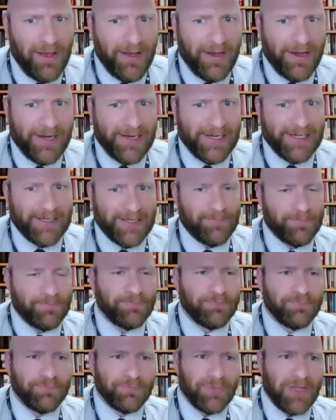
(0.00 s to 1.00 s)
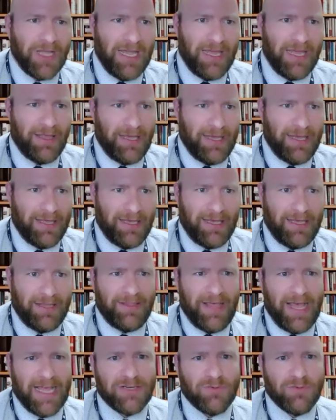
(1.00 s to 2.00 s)
Um, and
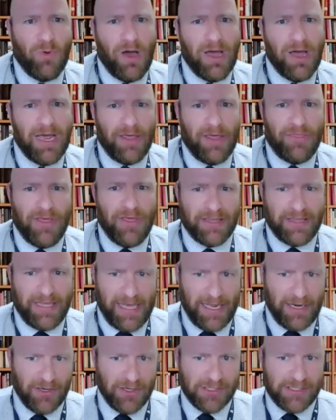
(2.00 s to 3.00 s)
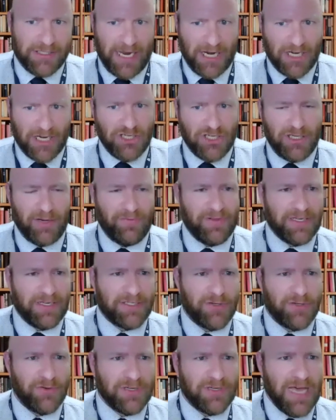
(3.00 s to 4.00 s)
that's why I think the intersection of these
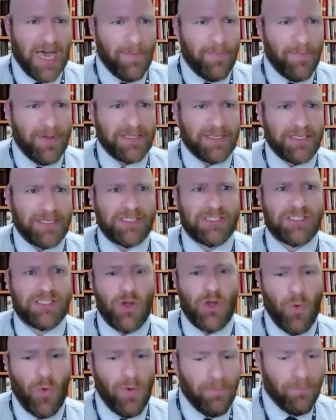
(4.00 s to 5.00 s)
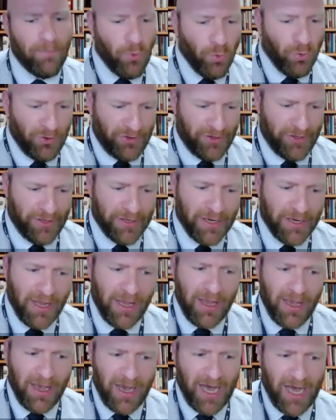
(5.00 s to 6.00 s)
two topics is so important.
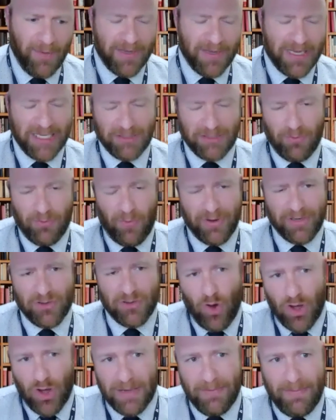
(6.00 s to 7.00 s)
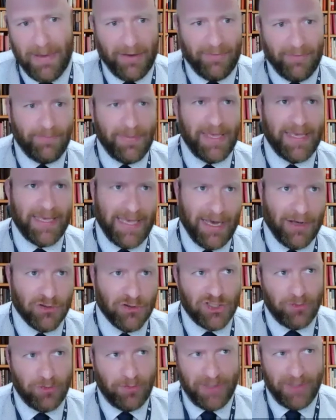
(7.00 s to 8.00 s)
Because when we talk about being
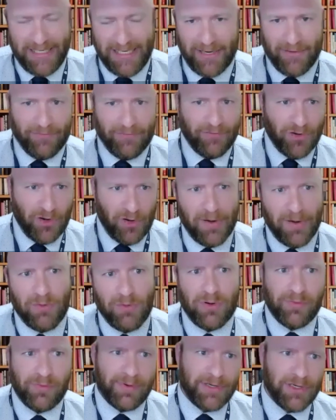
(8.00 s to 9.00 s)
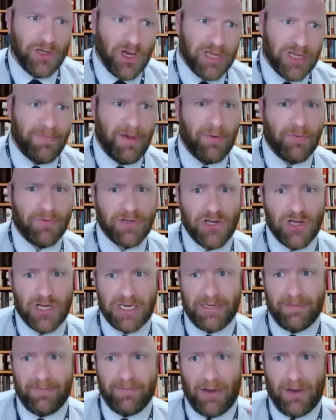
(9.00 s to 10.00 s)
LGBT affirming, what are we talking about? We're
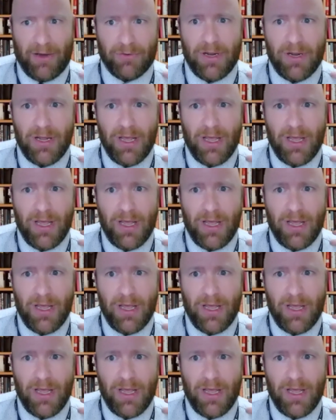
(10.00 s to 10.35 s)
talking about